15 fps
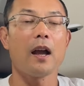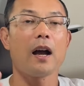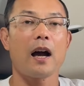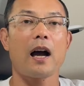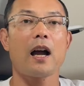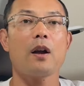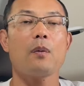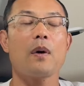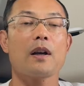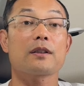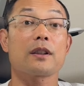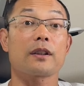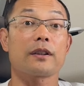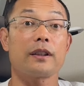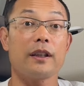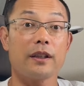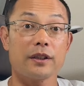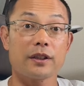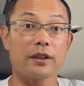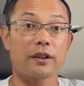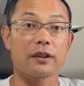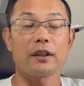I was a
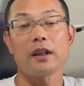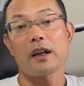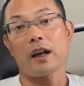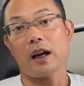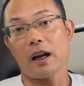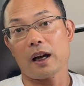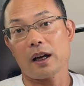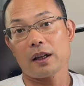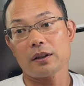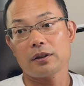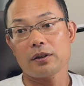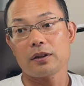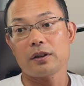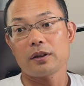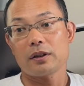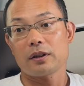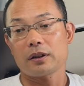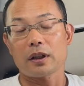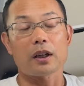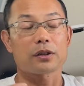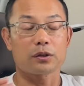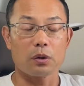teacher, and
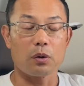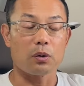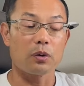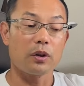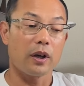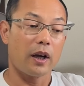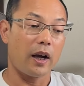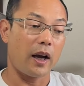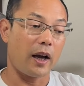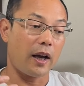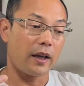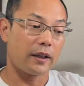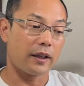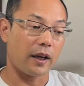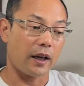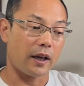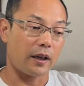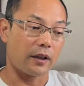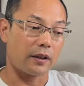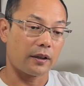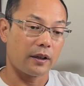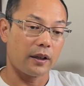so I
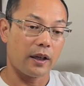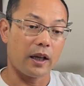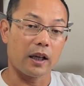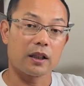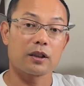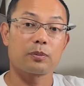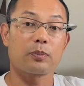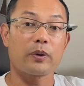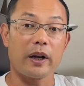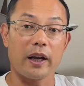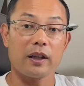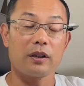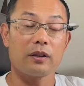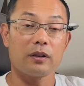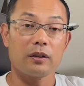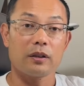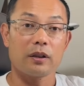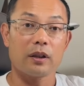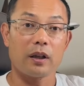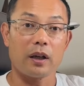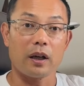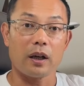can explain
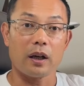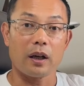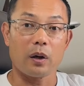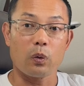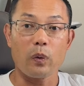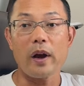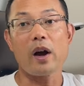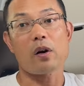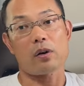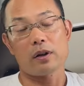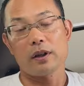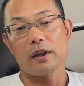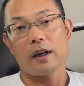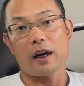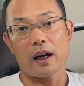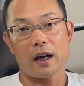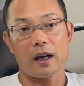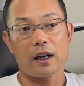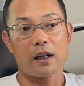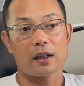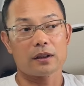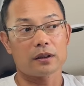well.
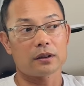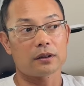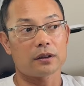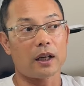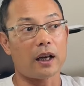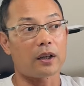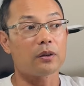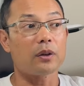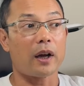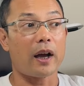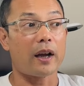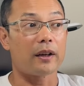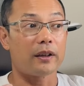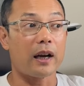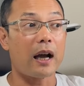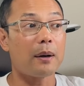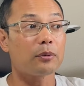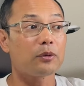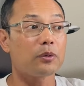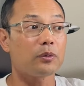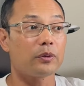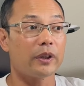And I
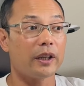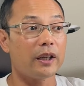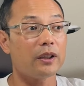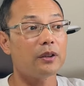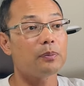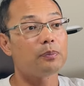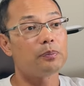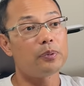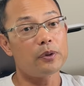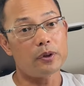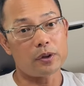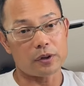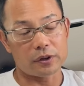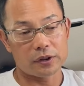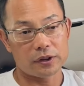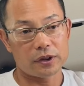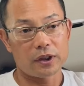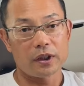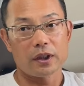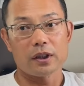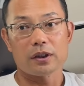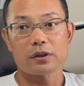love to read books,
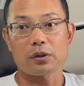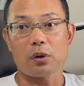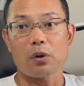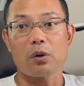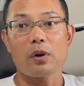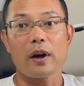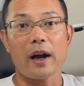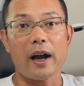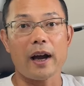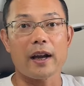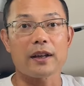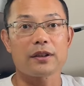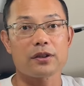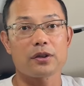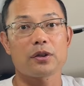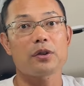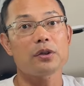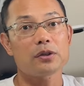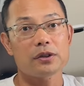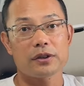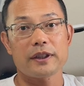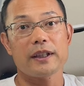so I
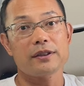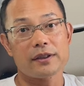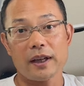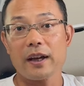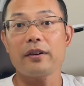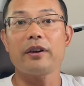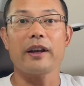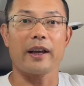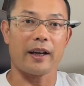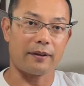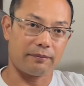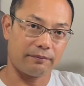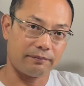choose this area.